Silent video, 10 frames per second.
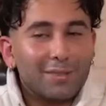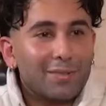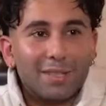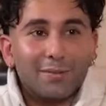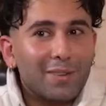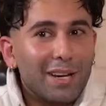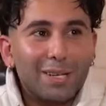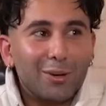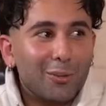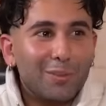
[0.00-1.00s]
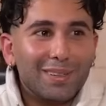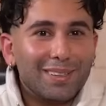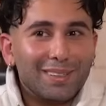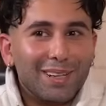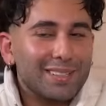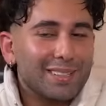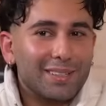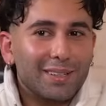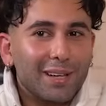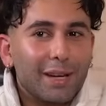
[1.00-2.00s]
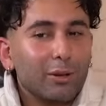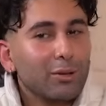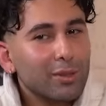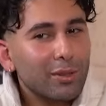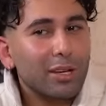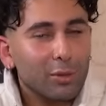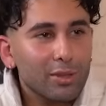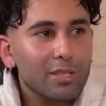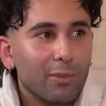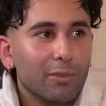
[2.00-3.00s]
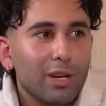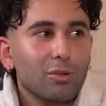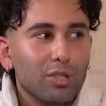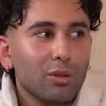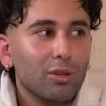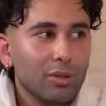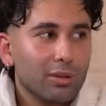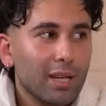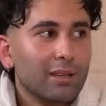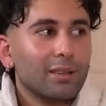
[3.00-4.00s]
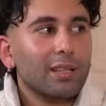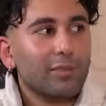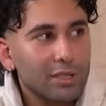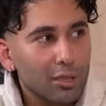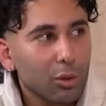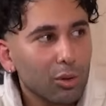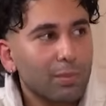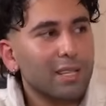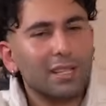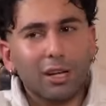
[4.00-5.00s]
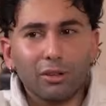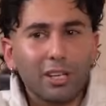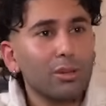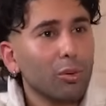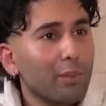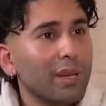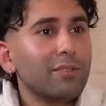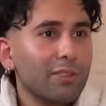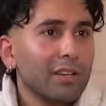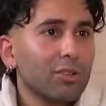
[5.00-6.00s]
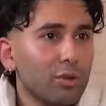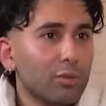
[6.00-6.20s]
talking. it's, it's very normal. And yeah. and also when I go somewhere, I usually go to like if it's a known place, and I already know many friend